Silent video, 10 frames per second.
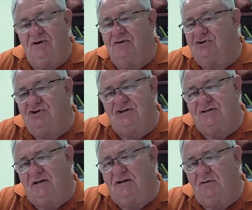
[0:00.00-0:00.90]
you know,
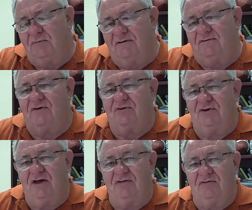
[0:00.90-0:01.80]
just a little bit
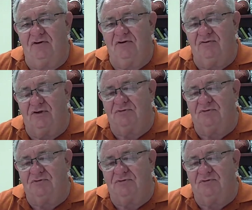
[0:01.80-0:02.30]
further down the road,